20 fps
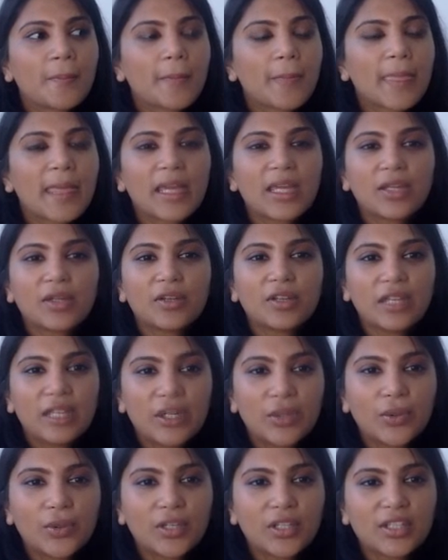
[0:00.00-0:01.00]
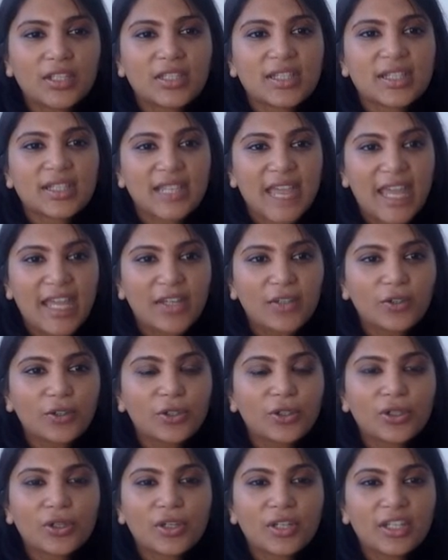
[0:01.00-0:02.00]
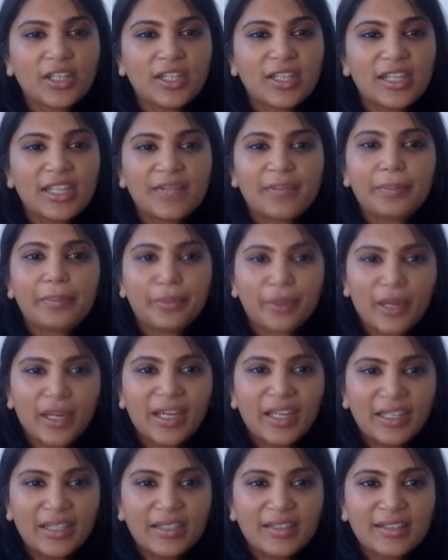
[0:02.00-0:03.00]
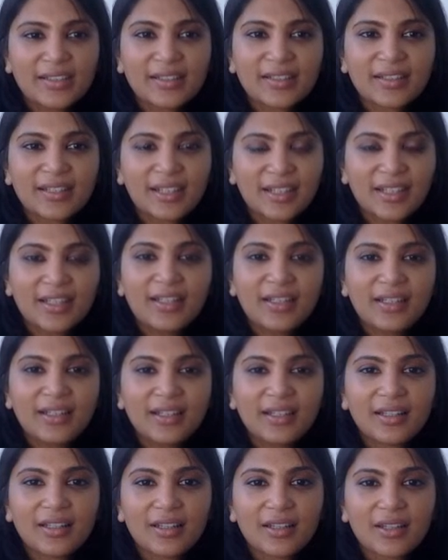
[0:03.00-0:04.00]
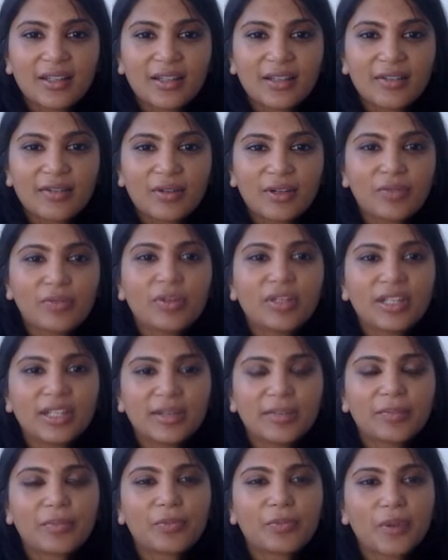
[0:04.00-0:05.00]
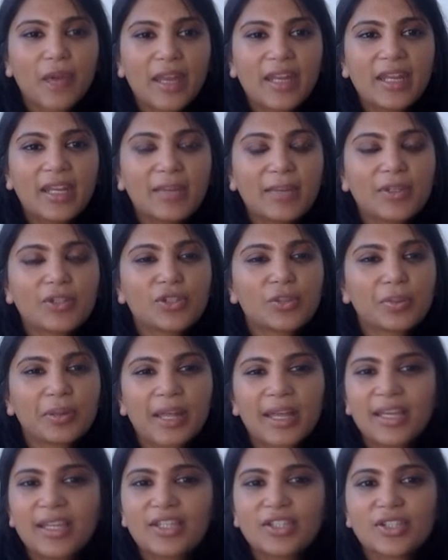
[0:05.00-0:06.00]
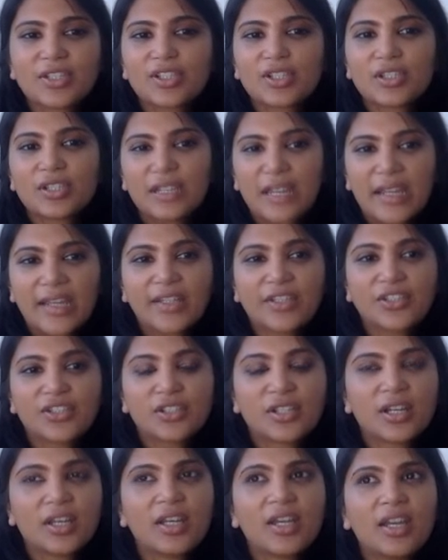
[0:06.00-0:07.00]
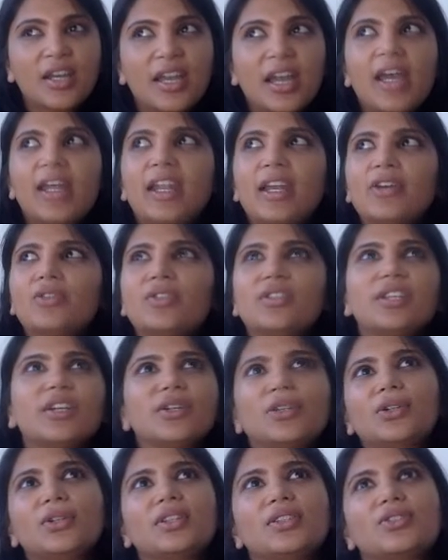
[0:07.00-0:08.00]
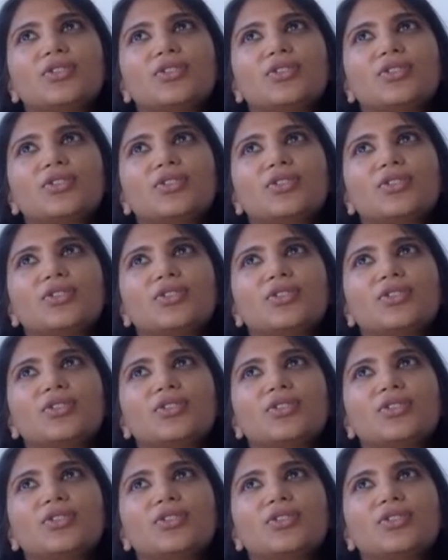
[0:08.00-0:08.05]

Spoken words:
that in order to scale, you're going to need a brand here. Because you're playing in such a niche. And I could tell you there's